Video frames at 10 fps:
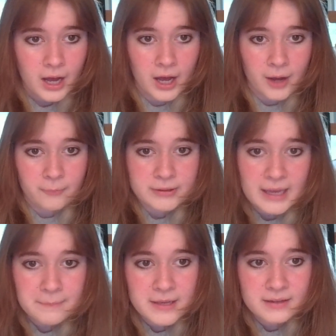With
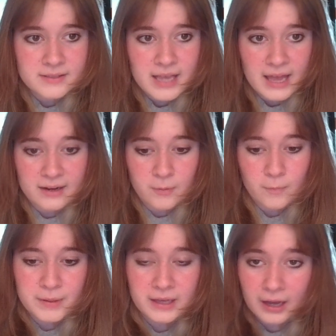that being said,
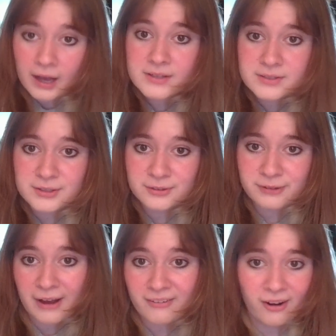because they're
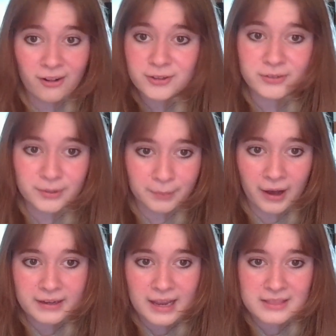found all over the
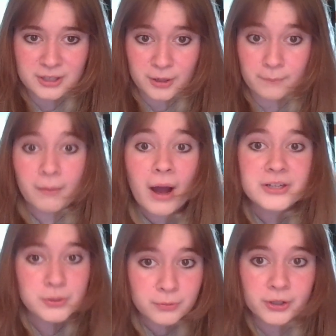body, they're
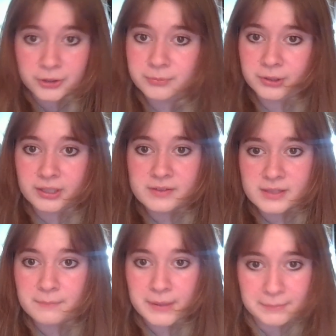much more numerous
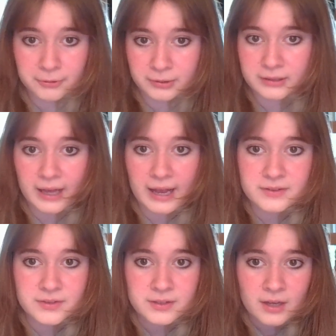than people
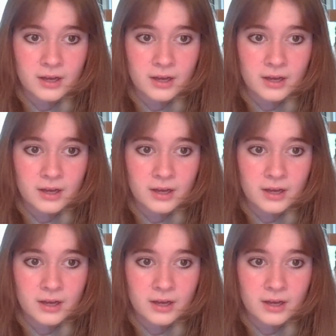realize.